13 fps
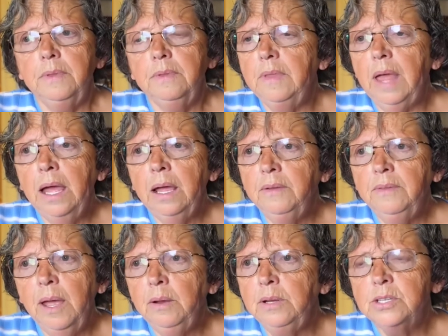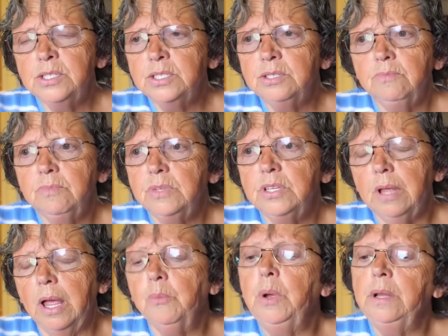That is,
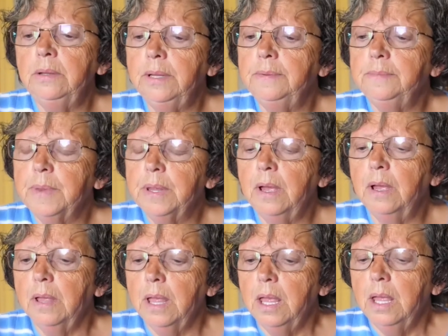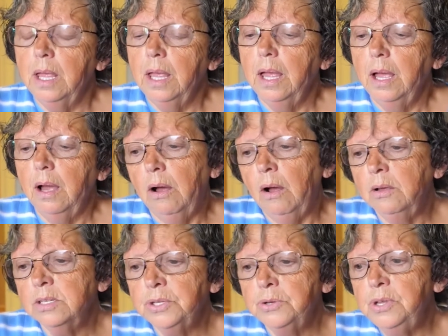well,
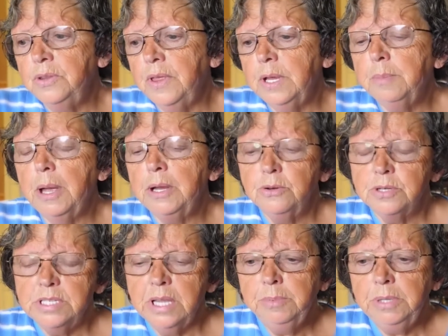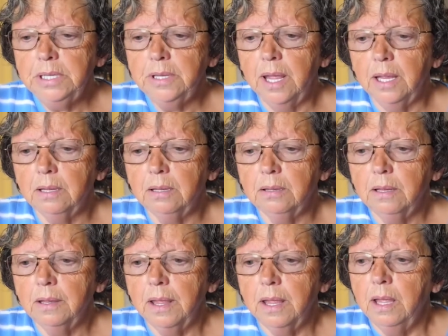also you think about your septic tank.
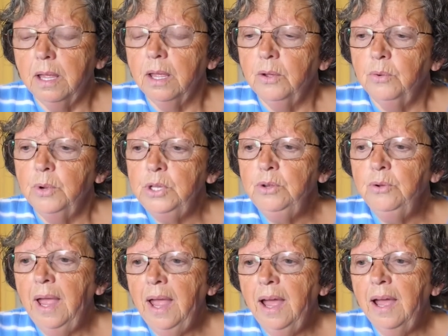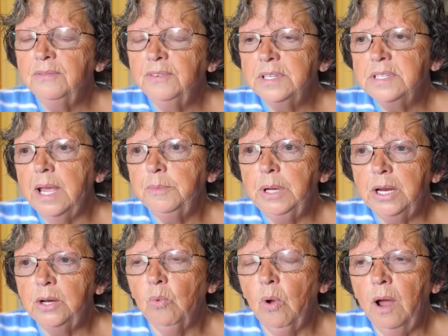When you have
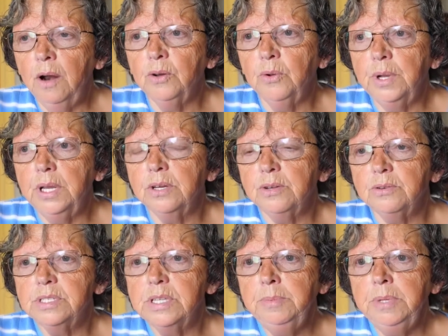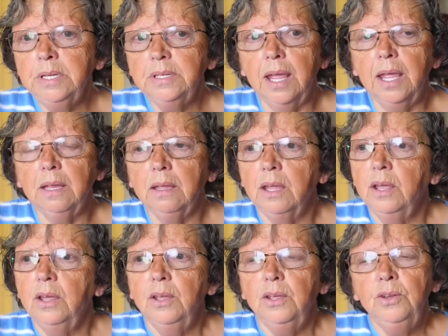contaminated water going into your septic tank,
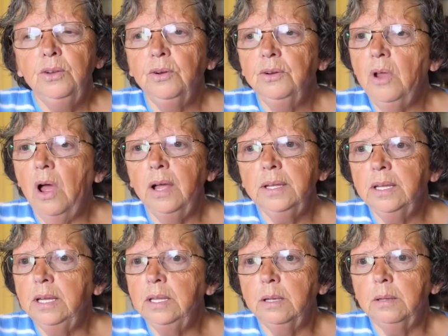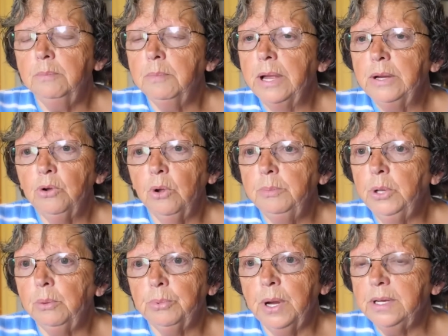you're not getting the
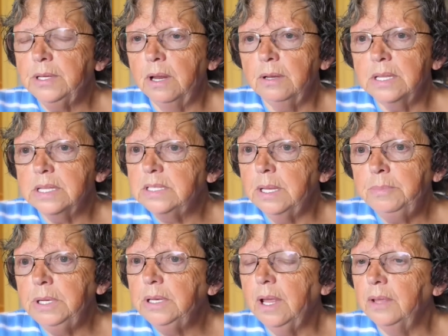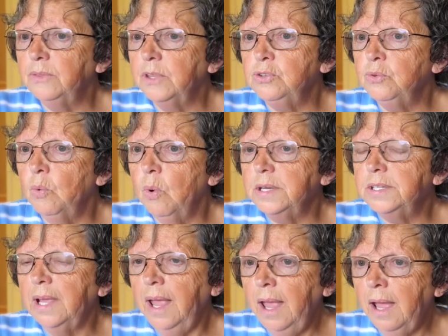microbial breakdown in the septic tank that you want
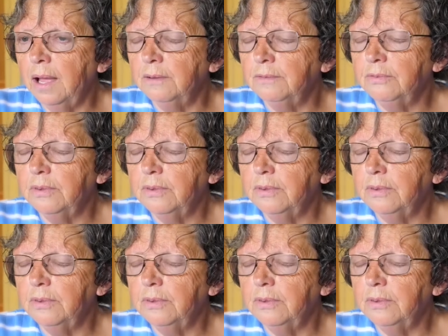to have.